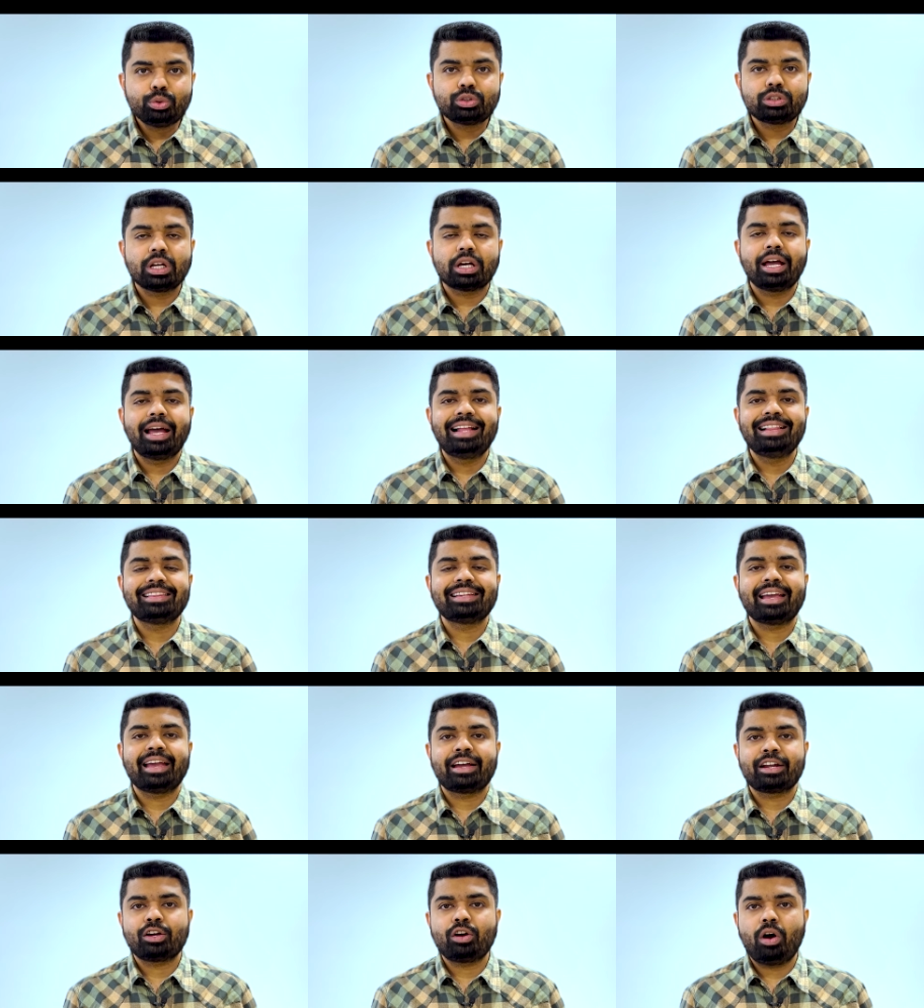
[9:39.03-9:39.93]
the
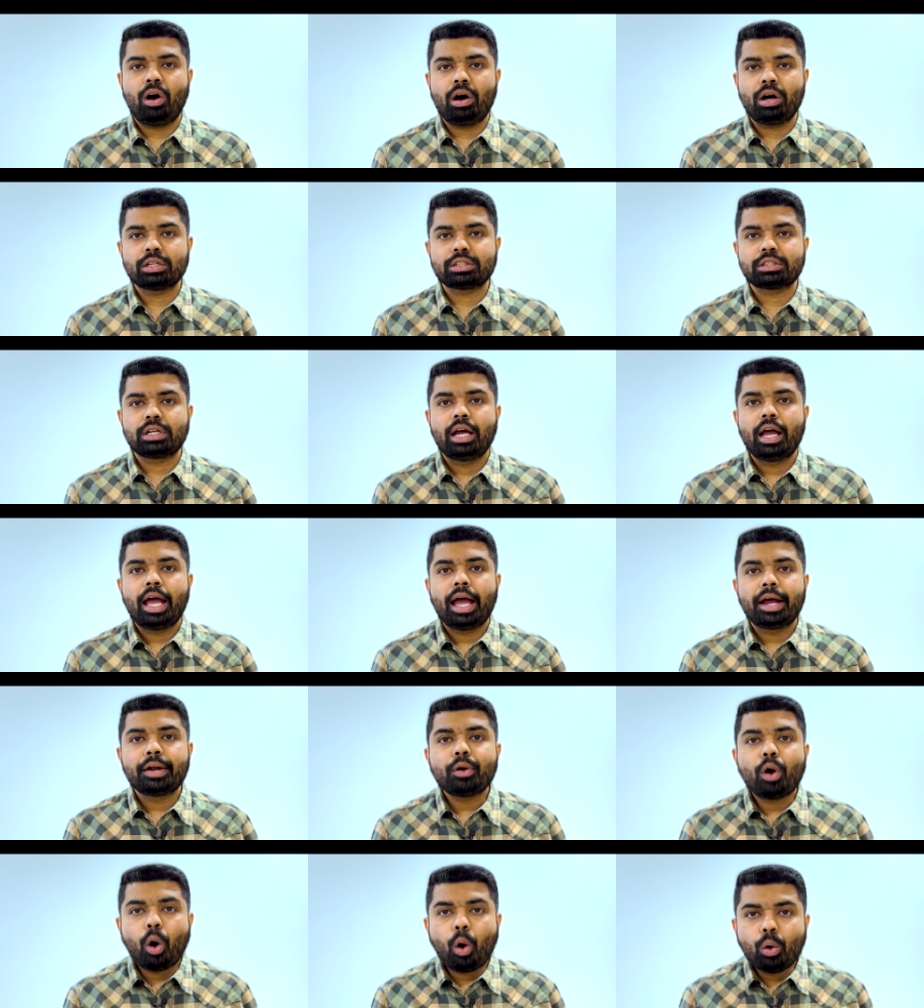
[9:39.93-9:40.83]
healthcare cost
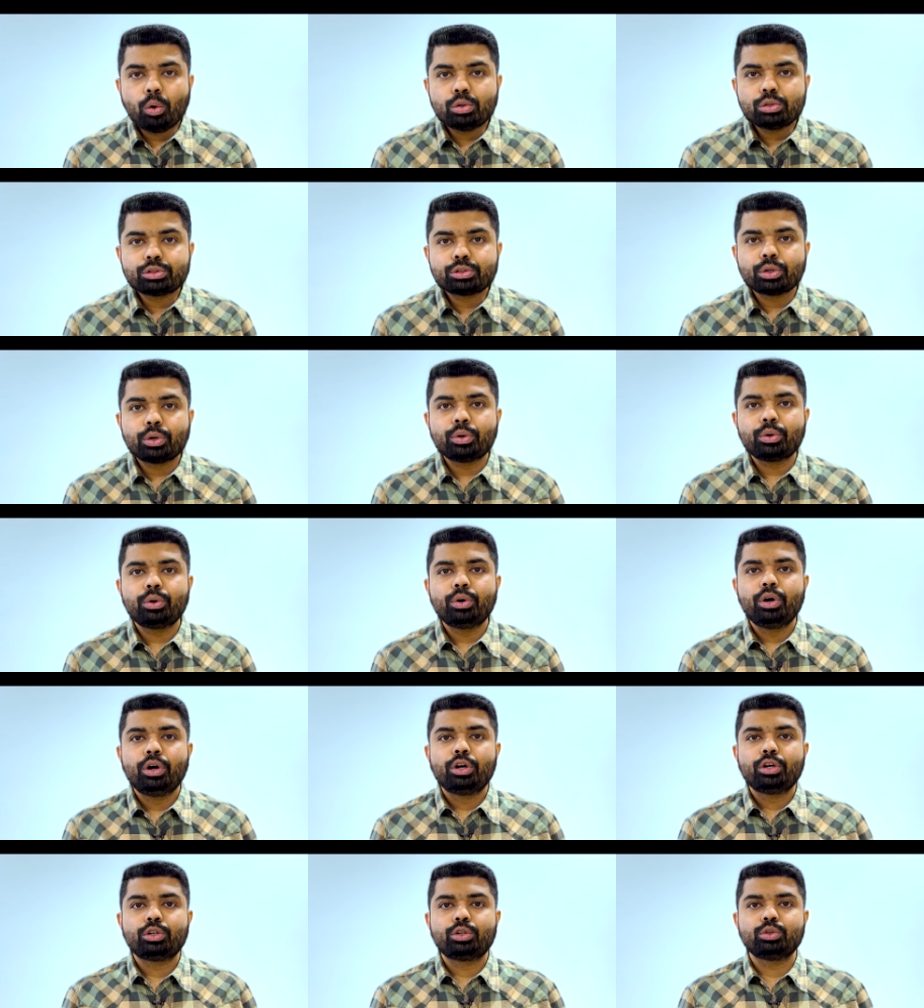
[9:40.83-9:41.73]
and also
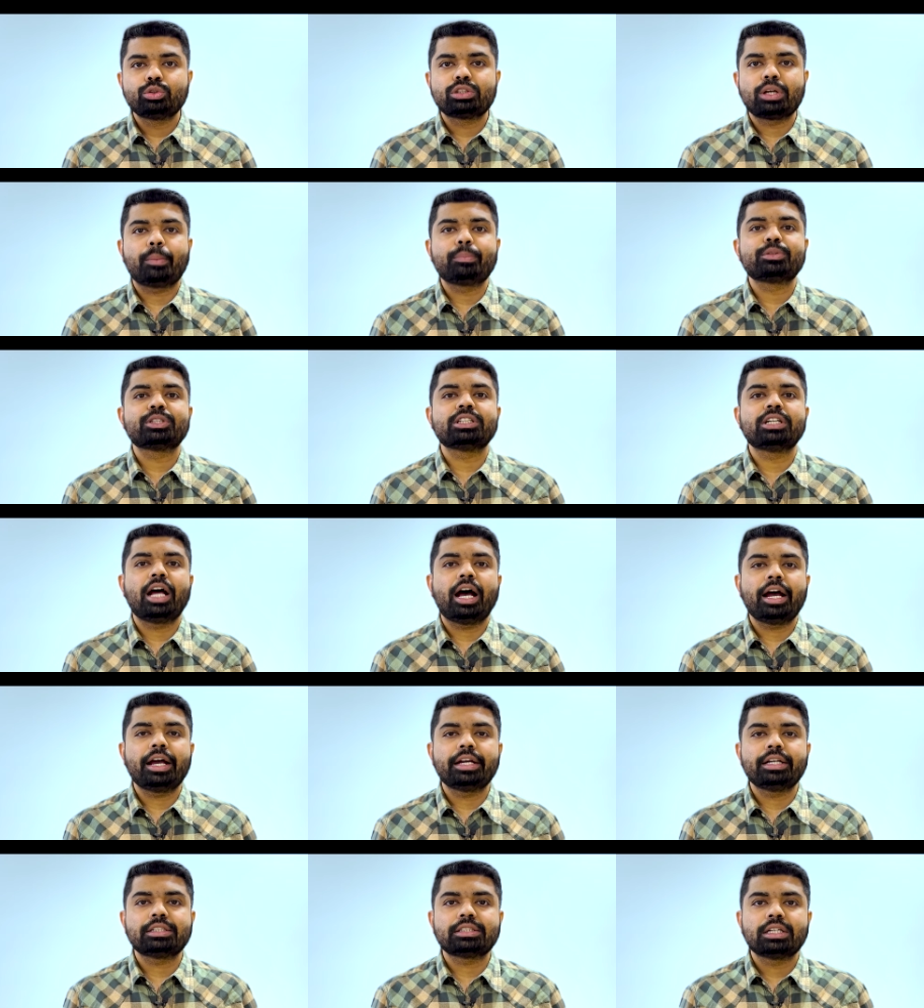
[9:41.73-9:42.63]
to
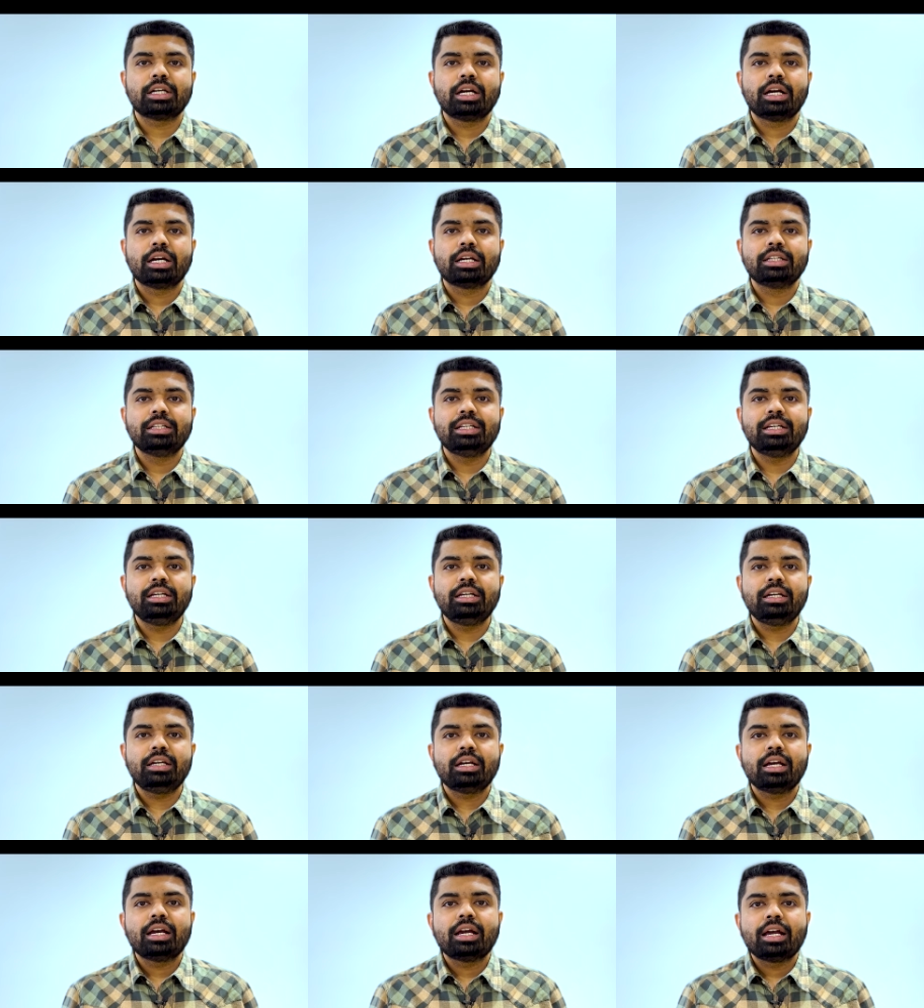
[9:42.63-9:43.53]
subsidize the
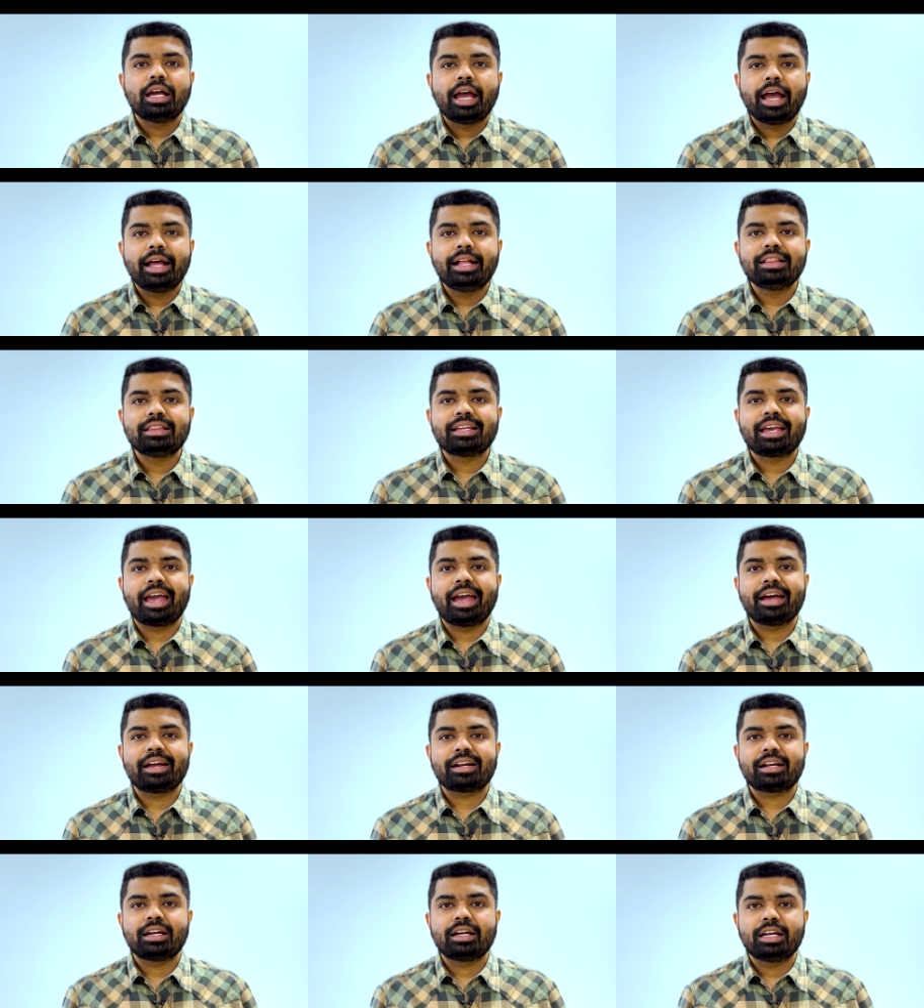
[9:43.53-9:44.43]

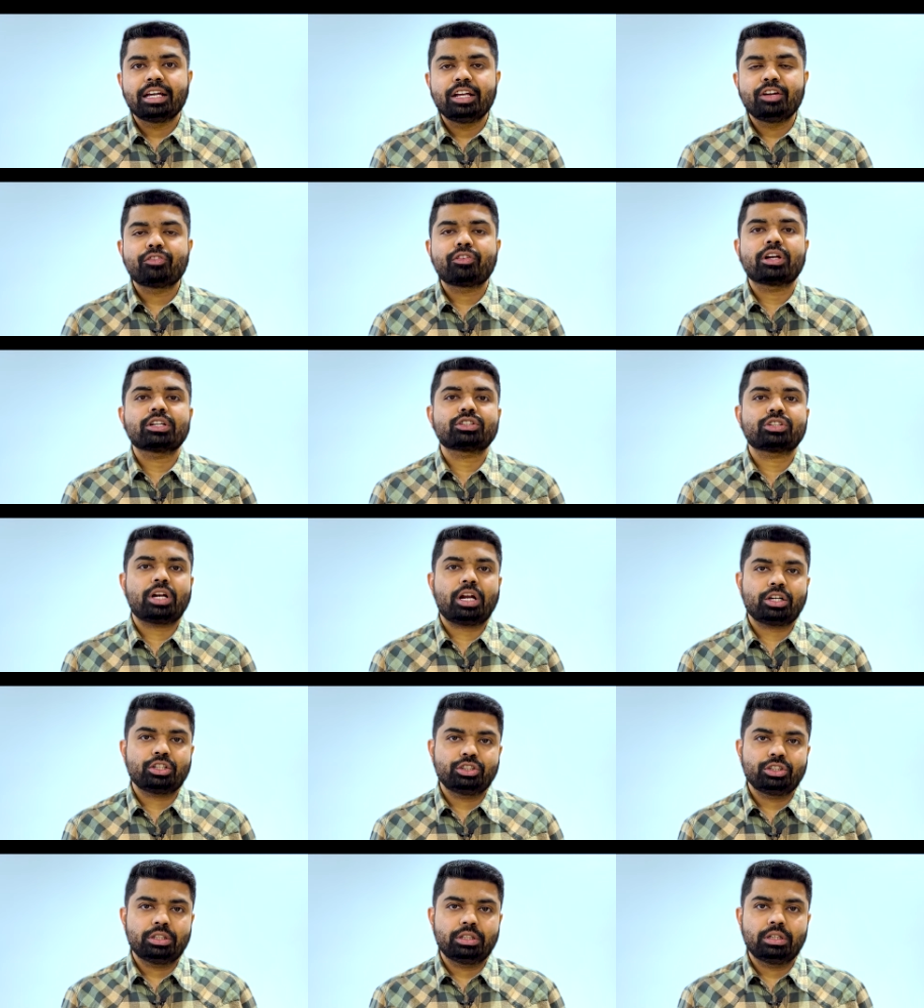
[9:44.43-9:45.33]
healthcare
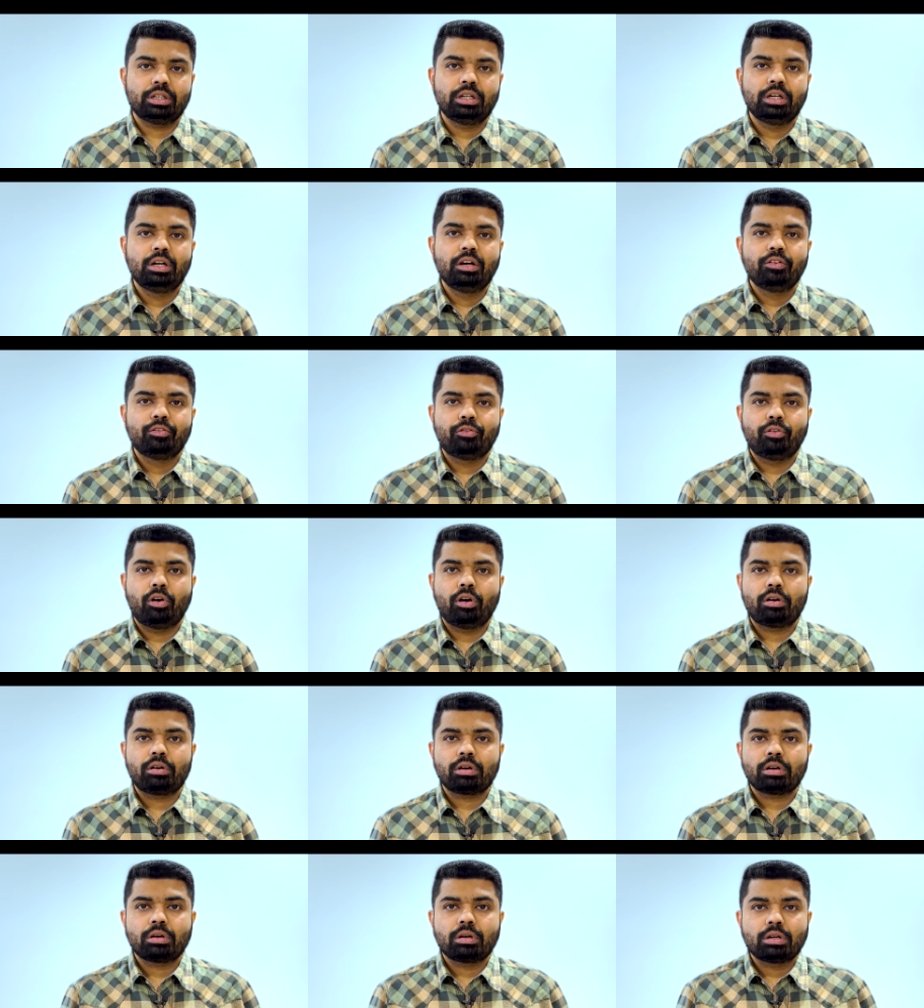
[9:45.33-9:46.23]
infrastructure
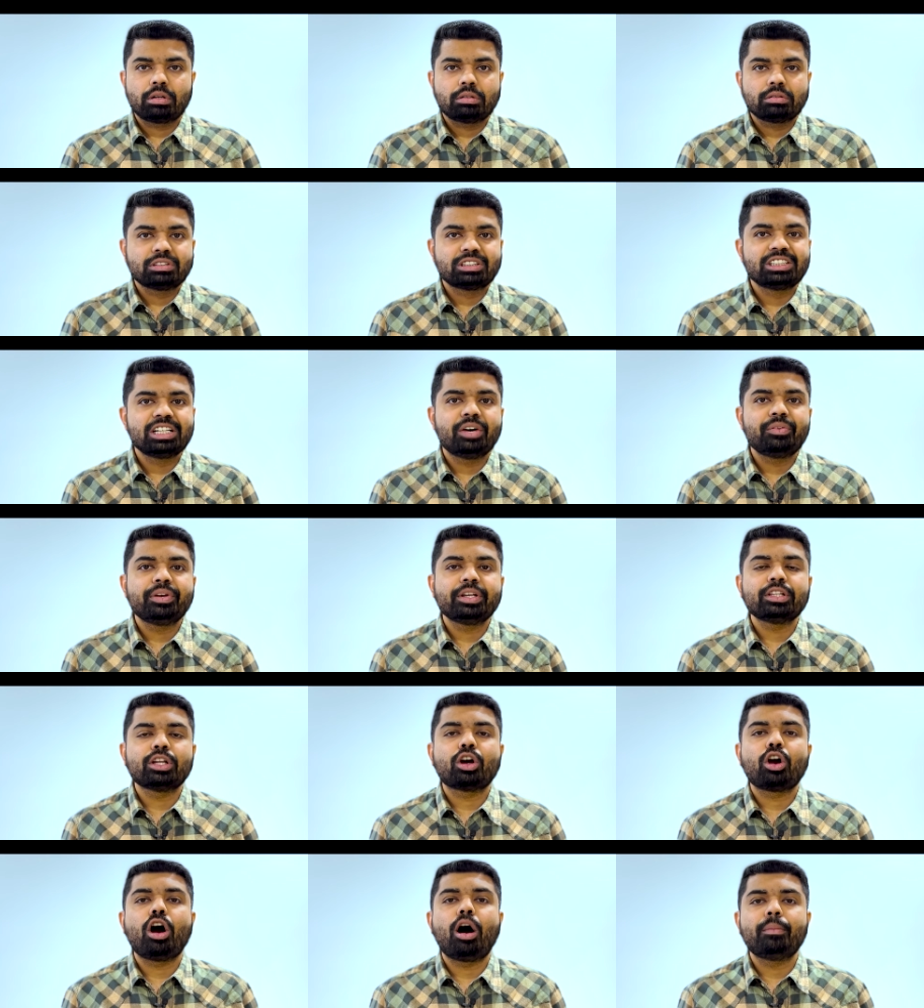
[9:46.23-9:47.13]
for serving the
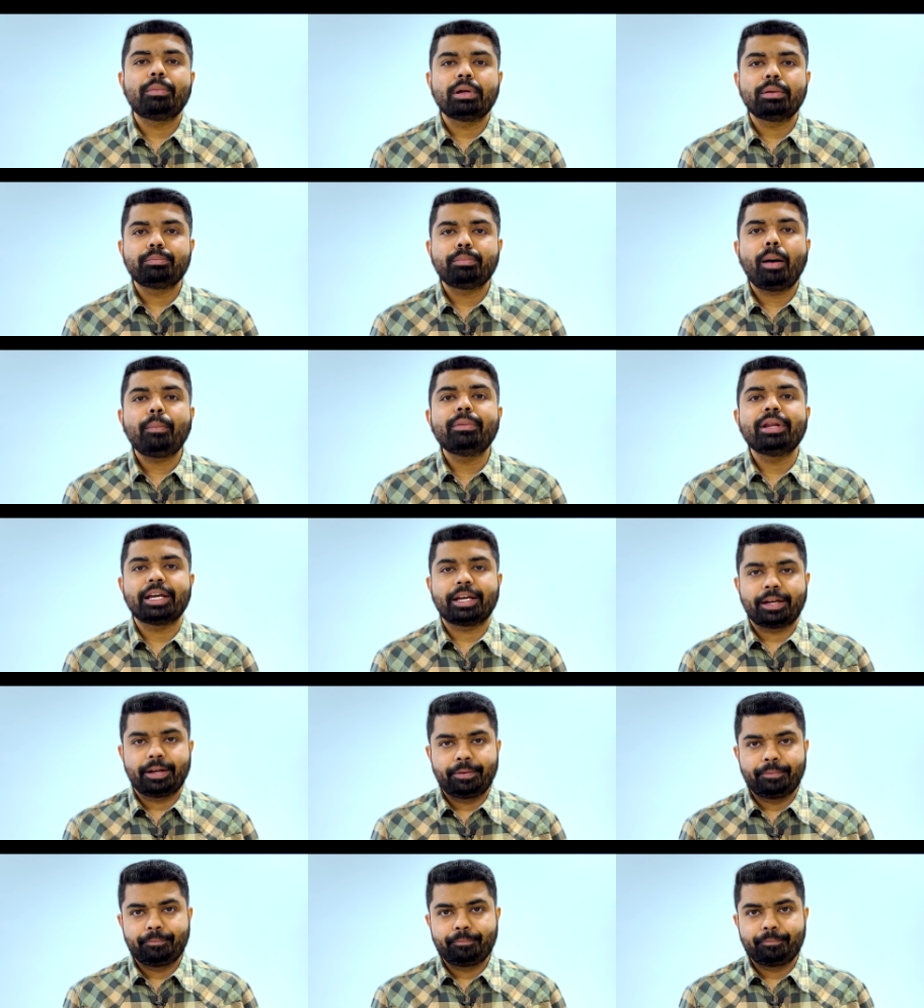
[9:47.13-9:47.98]
common public.